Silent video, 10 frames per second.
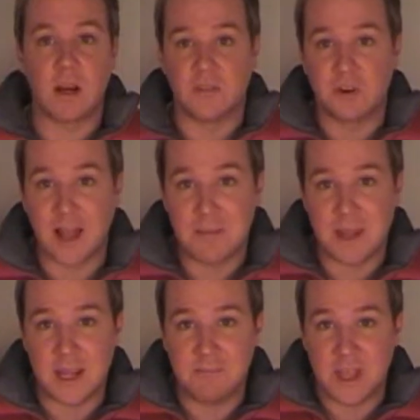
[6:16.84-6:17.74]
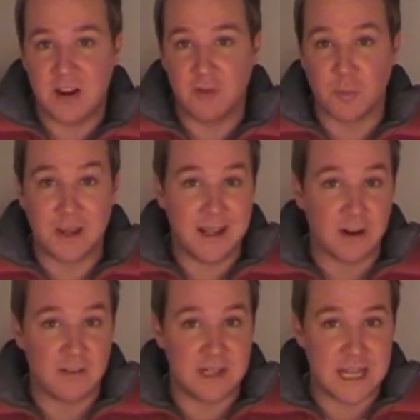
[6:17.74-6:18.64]
Now if you're like me, and if you're a
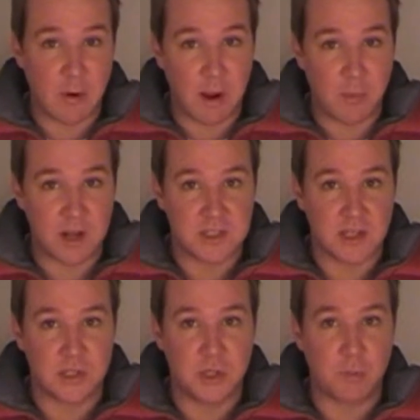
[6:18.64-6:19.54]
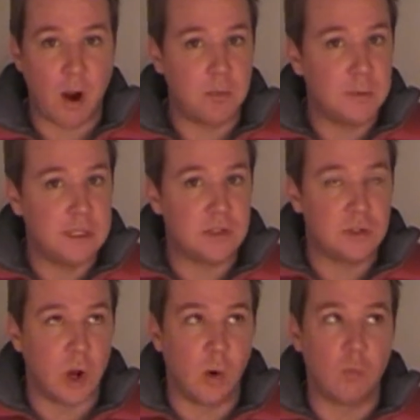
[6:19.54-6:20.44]
beginner in the DIY process, you probably
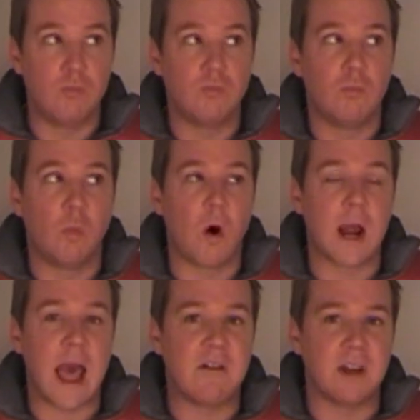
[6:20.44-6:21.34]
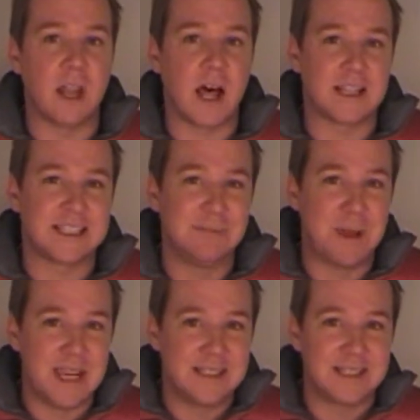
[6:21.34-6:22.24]
don't want to have a lot of
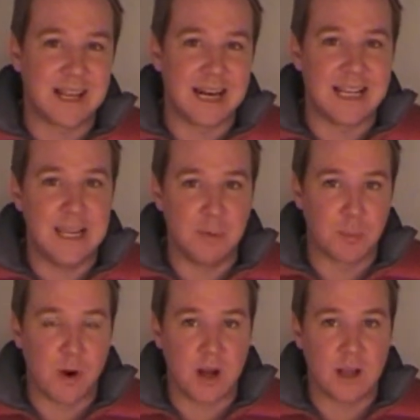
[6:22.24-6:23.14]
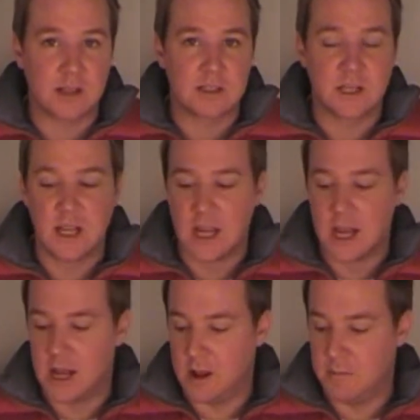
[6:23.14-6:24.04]
space to kind of keep your products.
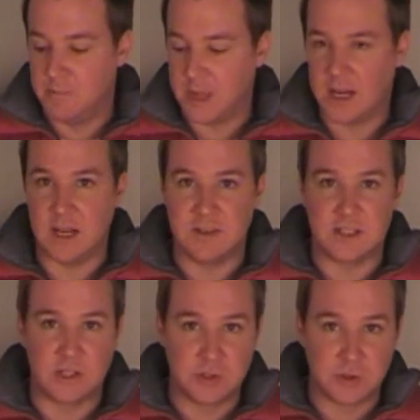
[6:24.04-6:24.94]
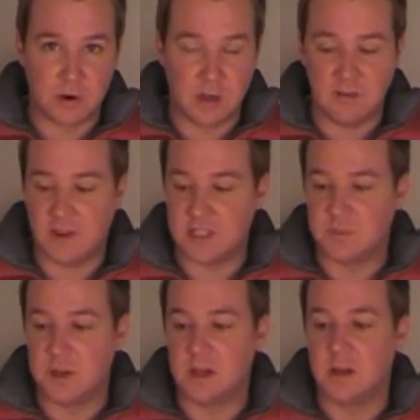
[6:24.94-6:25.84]
Again, the scissors are a good
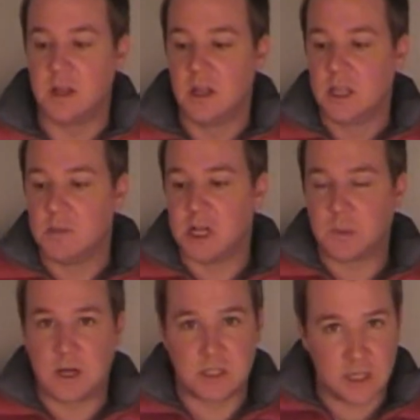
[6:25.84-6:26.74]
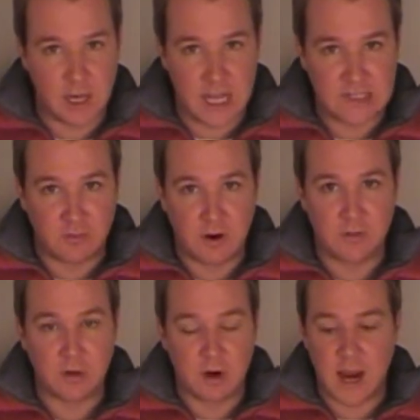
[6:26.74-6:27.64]
investment. The Mod Podge is going to last
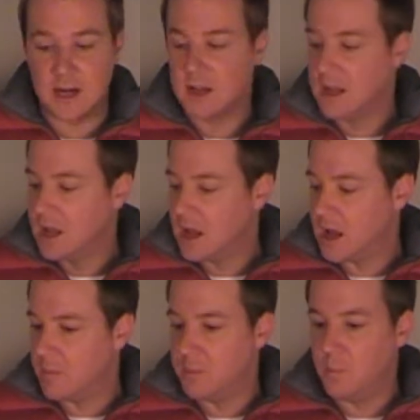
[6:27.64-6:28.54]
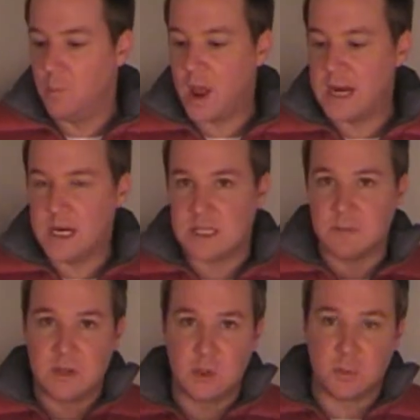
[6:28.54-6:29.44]
forever, great. I needed
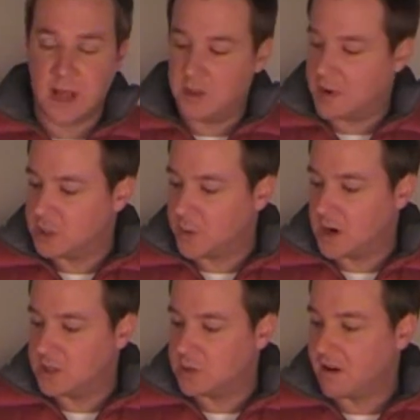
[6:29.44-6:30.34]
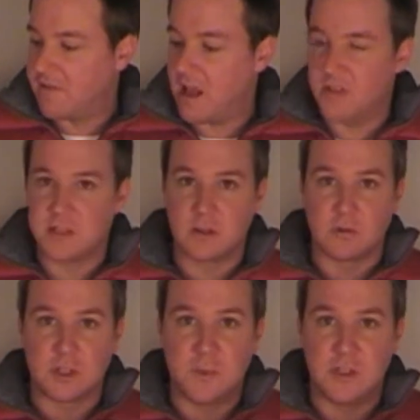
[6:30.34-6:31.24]
something to apply the Mod Podge, so I found this
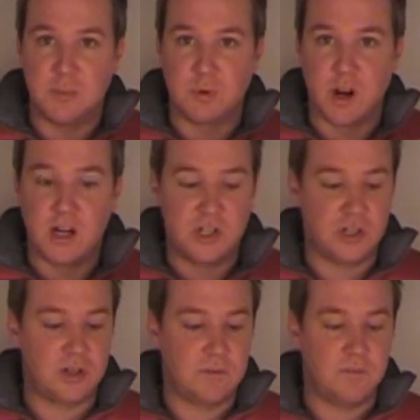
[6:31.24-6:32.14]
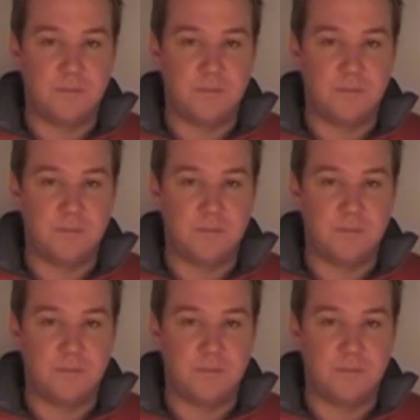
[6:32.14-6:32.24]
little spongy brush.